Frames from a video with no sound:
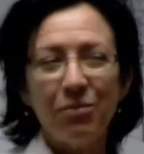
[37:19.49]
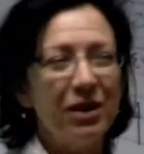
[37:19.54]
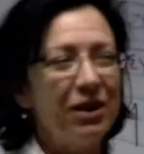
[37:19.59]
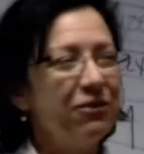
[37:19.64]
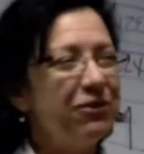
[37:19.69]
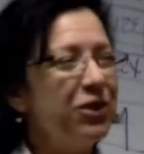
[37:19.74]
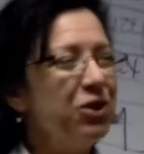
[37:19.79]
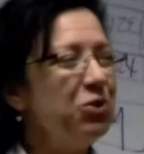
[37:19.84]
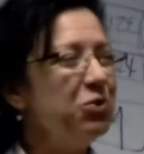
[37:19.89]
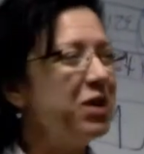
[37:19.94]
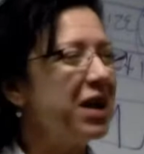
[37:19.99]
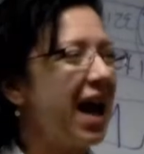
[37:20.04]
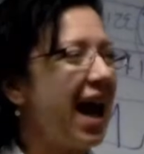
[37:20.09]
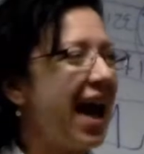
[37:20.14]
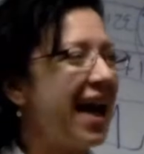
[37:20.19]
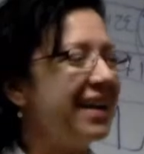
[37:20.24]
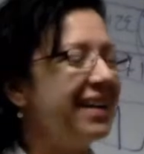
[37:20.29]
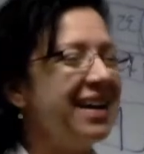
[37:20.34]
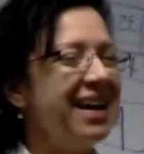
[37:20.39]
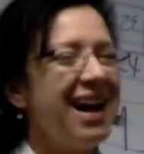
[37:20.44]
But if you
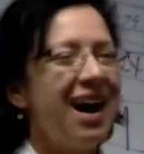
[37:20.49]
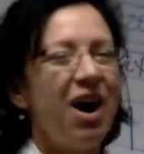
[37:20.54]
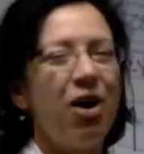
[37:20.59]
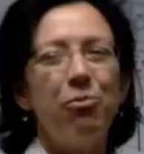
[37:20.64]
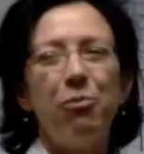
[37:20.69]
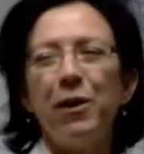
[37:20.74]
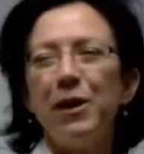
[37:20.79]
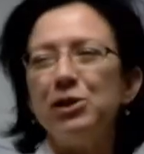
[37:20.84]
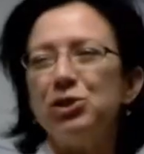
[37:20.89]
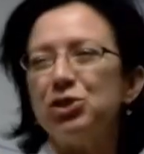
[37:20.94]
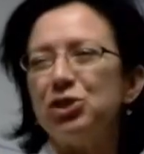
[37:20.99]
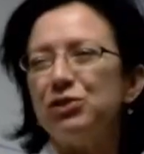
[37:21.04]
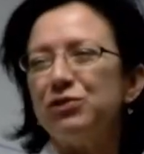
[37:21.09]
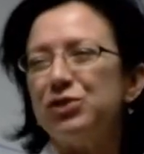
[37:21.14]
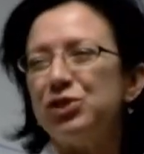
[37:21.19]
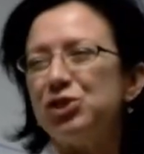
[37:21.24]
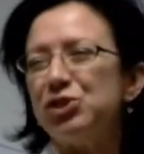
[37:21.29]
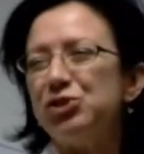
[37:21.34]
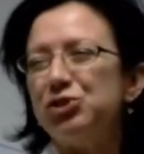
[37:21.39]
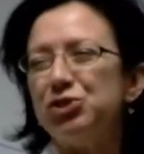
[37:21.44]
get a bunch
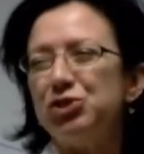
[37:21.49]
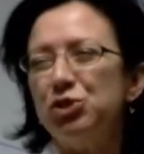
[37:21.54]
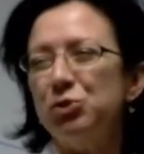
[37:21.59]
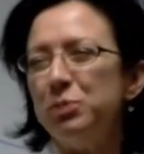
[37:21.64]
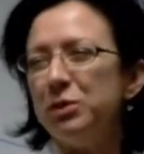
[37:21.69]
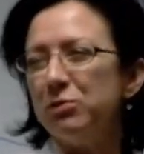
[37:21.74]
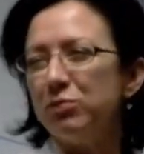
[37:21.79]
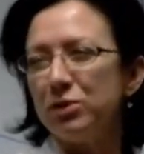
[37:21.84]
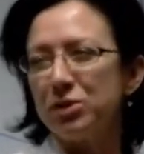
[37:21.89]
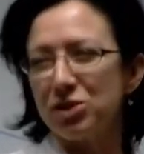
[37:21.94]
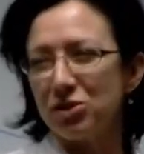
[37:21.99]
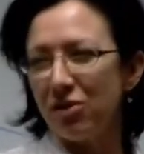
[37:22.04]
of stupid